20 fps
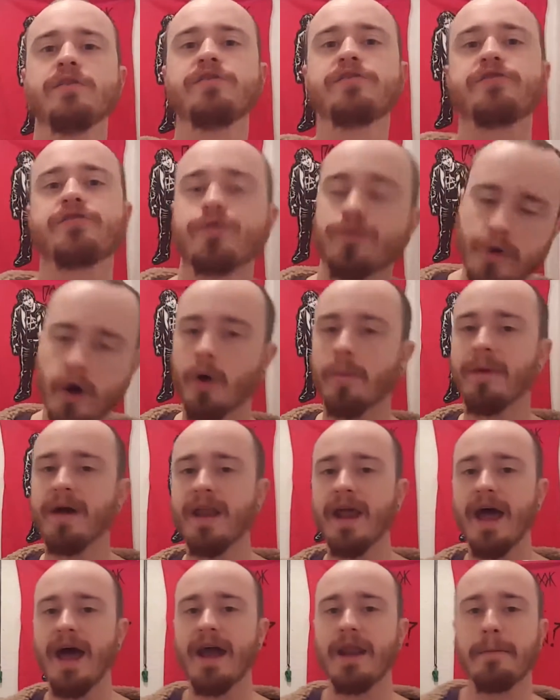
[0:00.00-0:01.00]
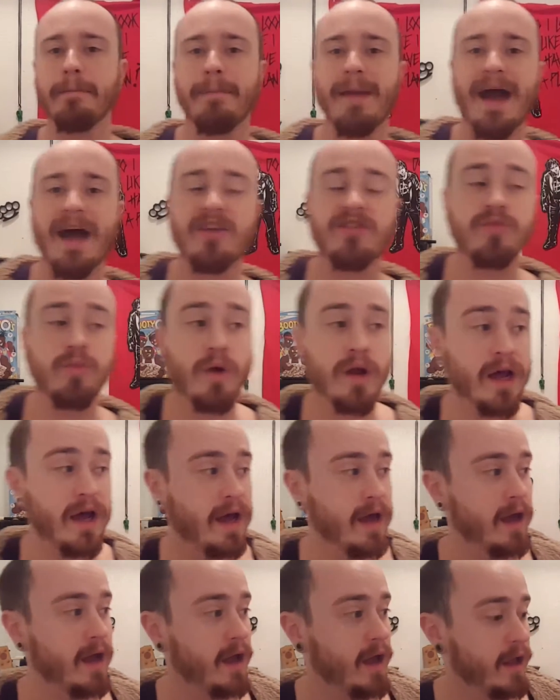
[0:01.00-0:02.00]
Strowman had a match, what
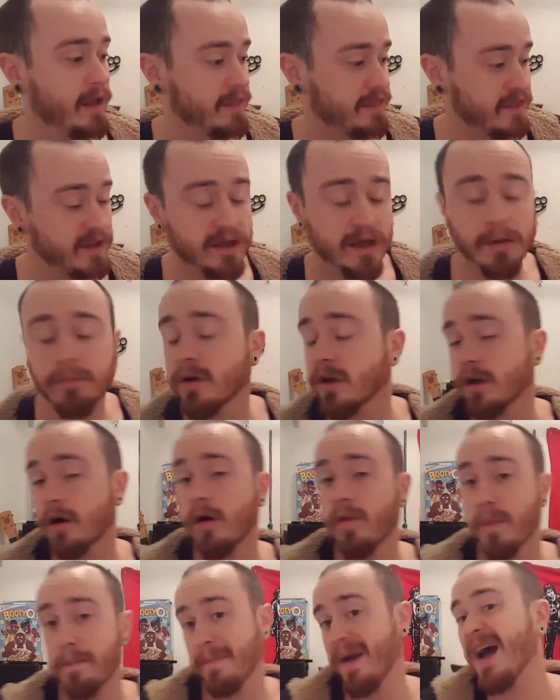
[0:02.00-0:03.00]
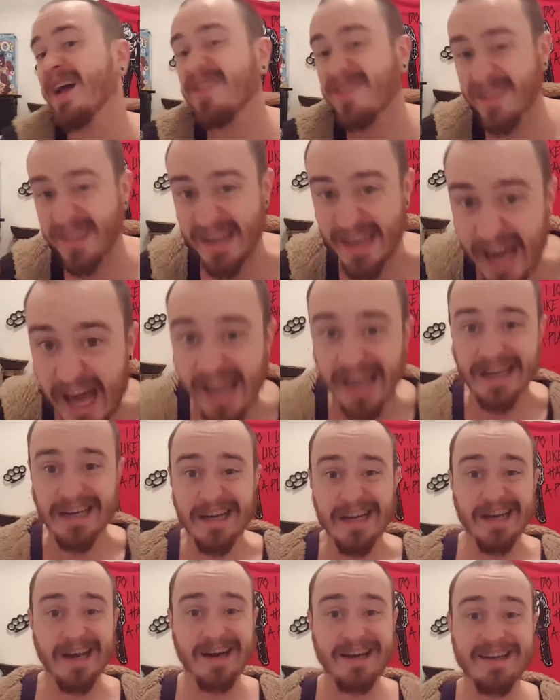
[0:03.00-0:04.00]
I think I'm going to call the match of the night,
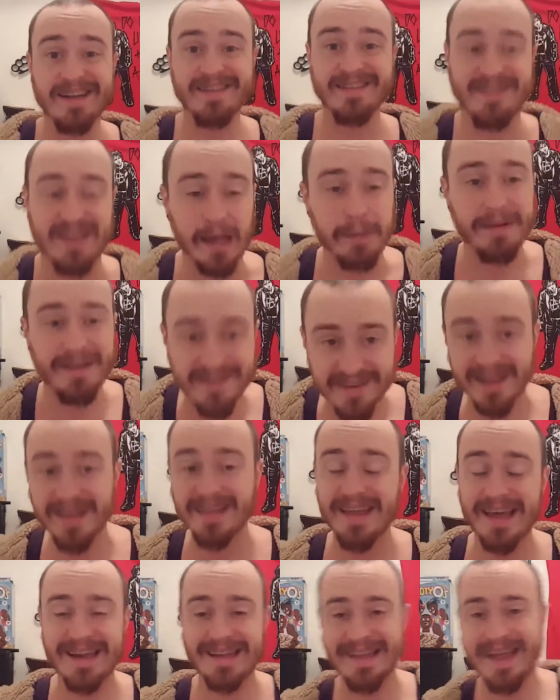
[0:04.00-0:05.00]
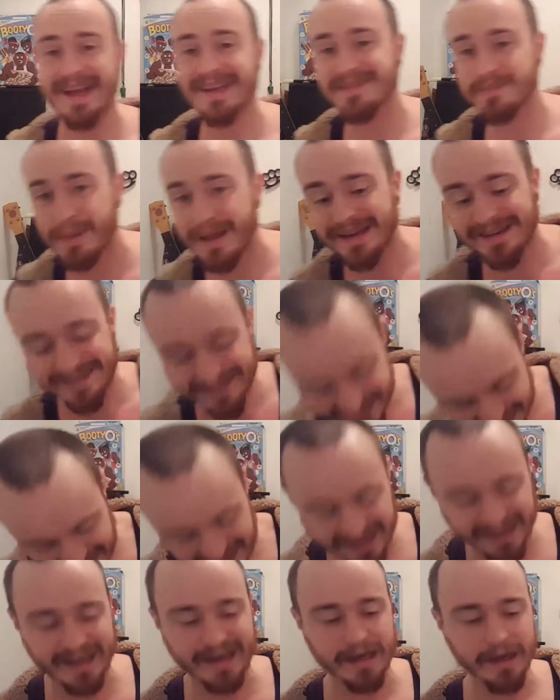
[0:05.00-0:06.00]
against Sami Zayn. They had a last man
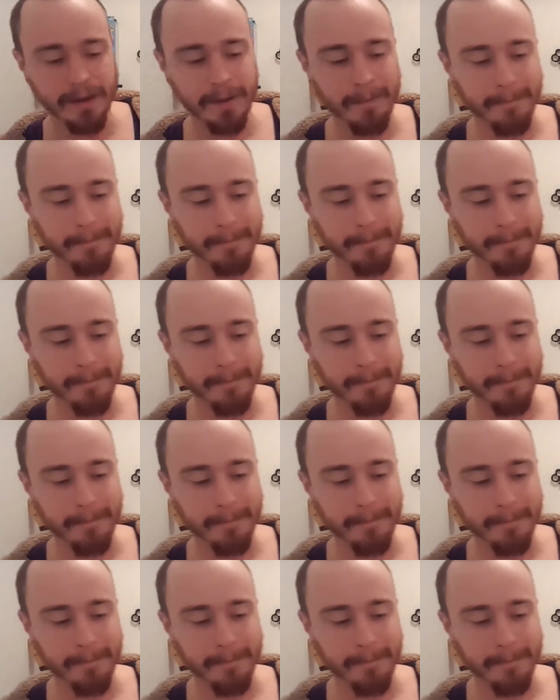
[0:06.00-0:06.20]
standing